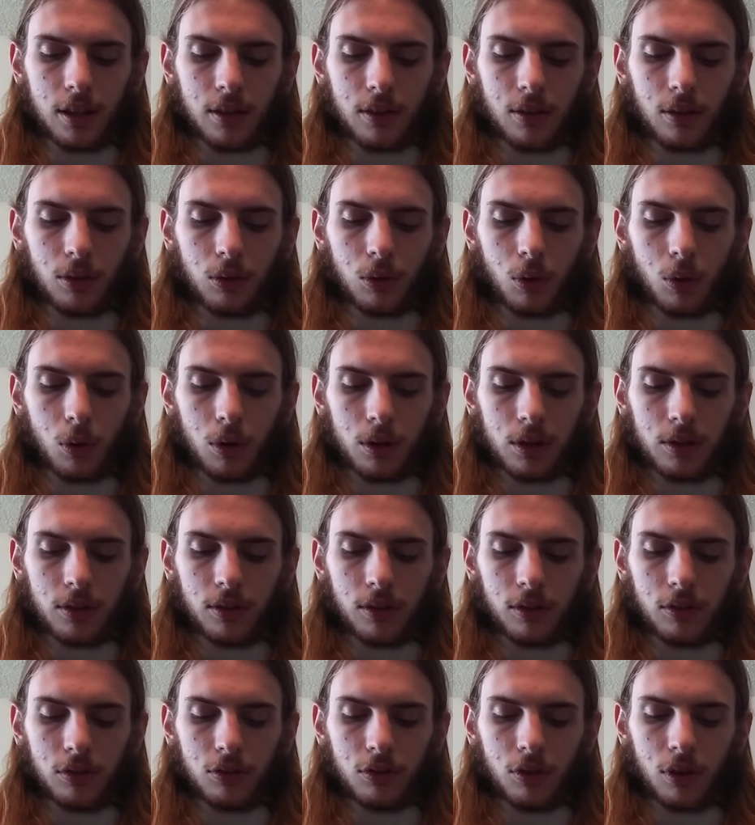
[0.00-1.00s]
The Lord is
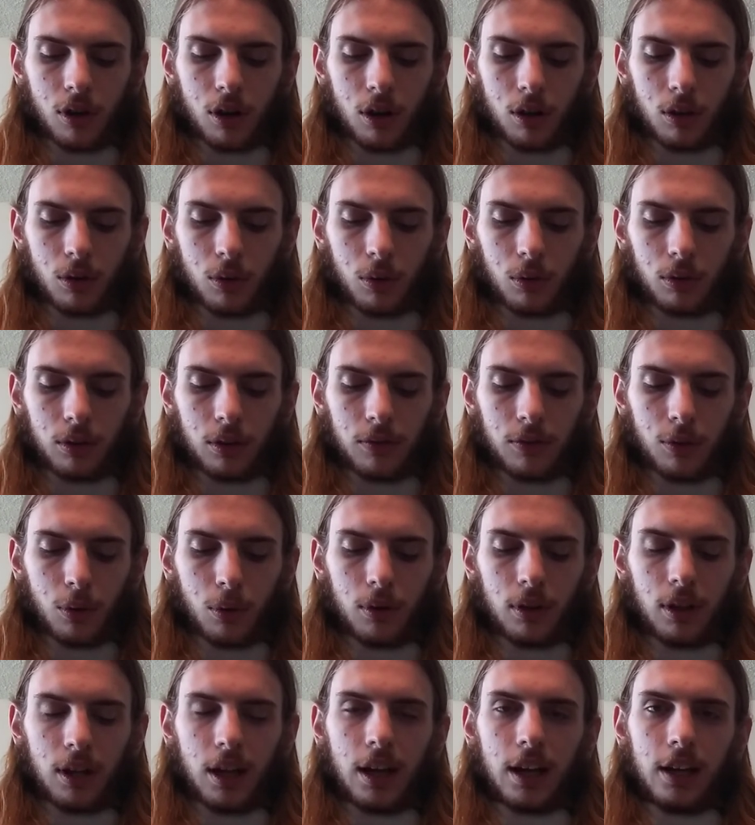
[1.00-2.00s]
the stronghold of your
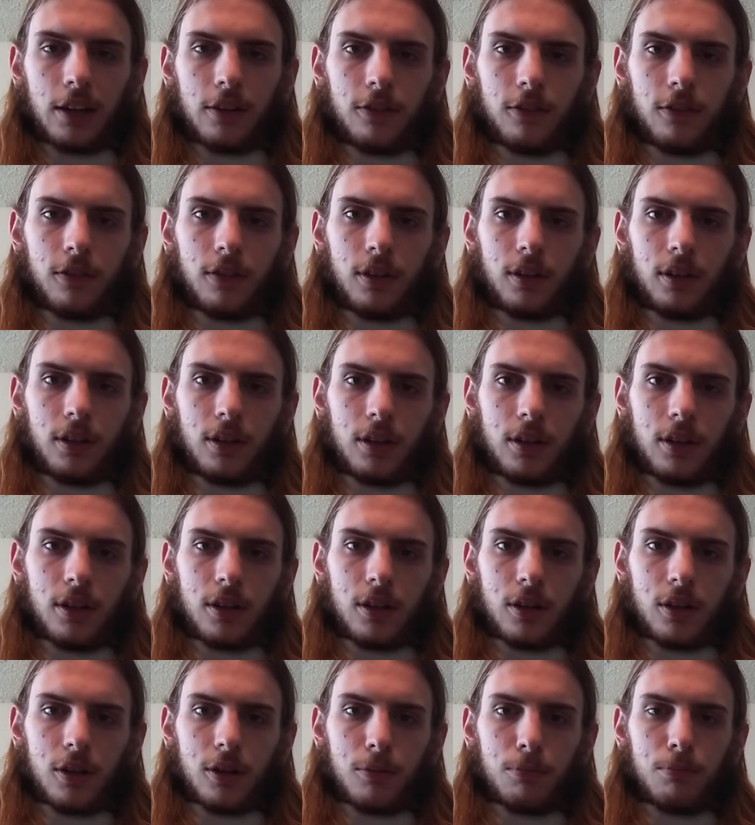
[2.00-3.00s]
life.
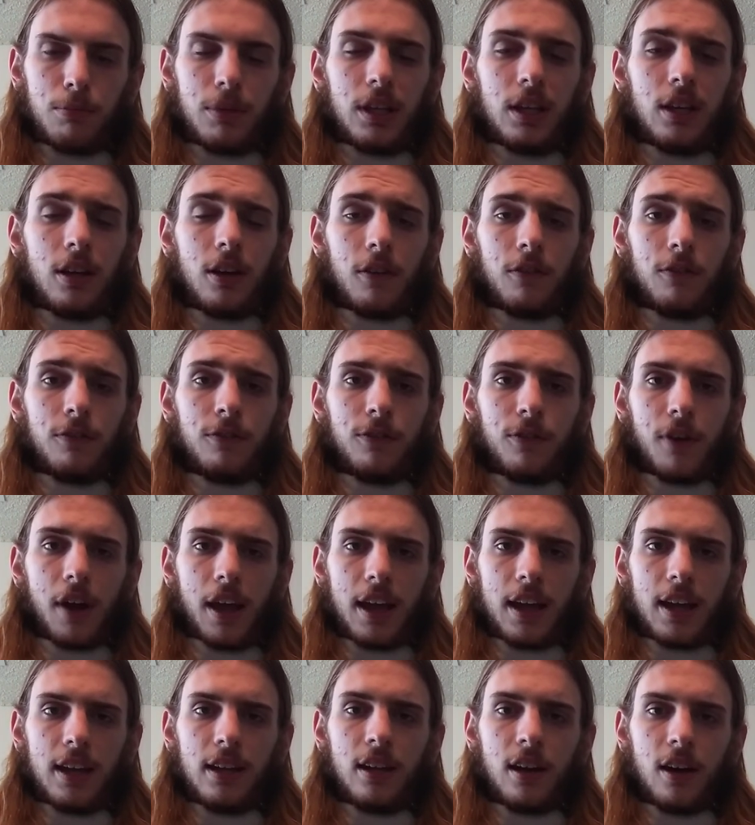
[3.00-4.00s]
Be
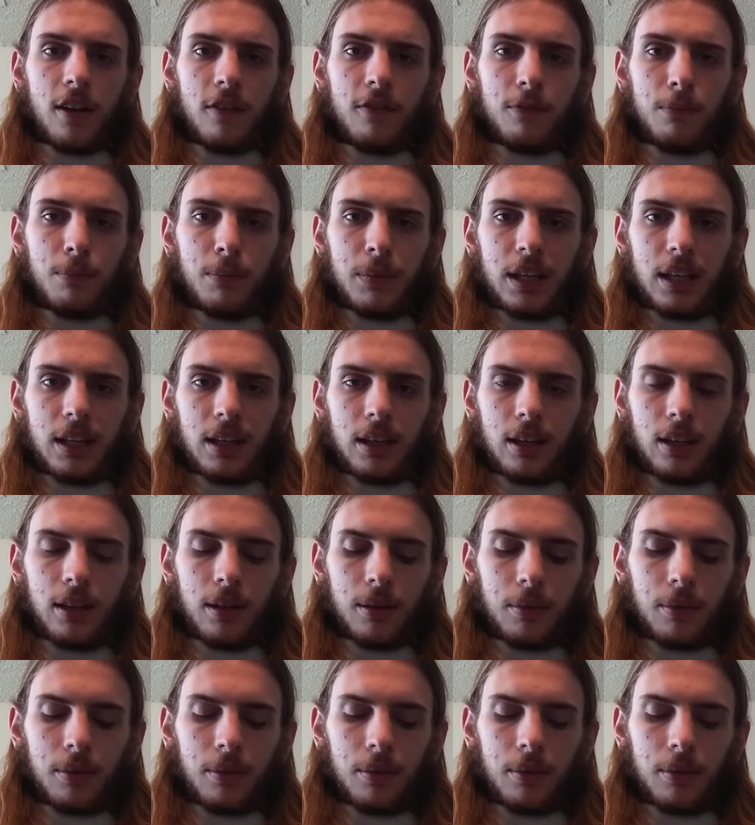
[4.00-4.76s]
afraid of me.